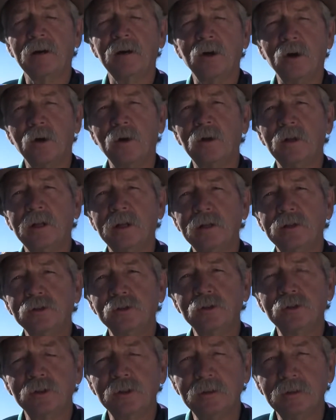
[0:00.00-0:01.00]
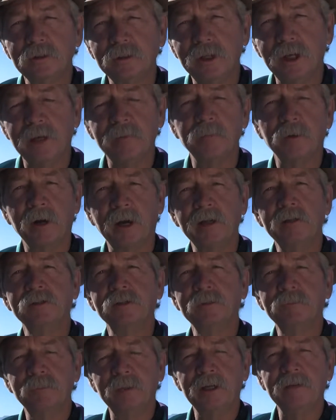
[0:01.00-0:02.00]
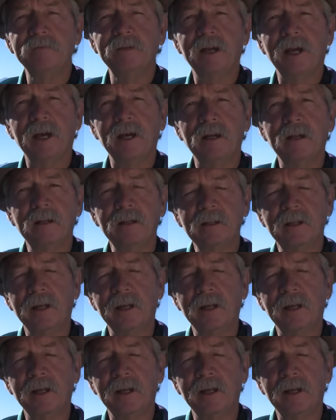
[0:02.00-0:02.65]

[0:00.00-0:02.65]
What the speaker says: goal is to keep raising beef cattle,